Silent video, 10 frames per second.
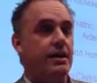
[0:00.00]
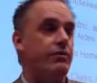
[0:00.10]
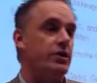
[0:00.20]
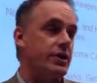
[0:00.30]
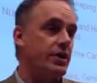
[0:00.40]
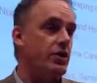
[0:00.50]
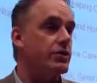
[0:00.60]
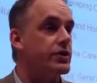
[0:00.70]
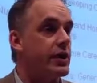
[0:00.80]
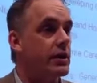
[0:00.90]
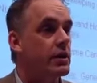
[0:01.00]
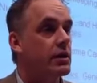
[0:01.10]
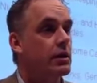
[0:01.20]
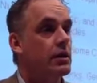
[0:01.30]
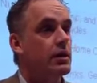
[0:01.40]
difference in nursing
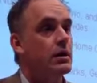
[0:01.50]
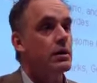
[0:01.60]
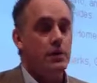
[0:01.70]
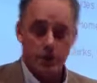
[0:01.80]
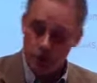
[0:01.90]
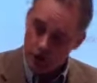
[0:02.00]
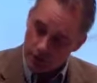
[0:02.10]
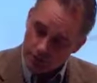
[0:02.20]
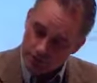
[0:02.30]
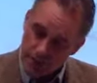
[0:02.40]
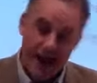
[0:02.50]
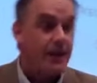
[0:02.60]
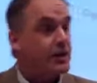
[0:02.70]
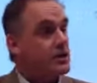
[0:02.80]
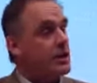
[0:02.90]
so
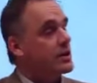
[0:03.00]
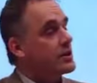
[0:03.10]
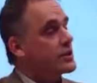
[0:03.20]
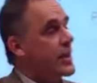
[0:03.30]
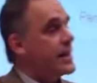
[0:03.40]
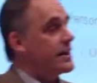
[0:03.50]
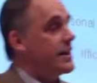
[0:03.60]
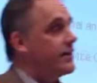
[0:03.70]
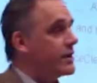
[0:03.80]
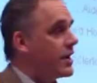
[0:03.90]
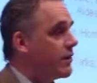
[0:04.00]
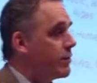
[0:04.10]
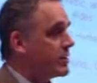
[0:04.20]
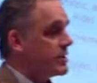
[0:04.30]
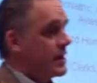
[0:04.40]
and it's the scandinavian
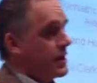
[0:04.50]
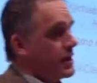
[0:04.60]
governments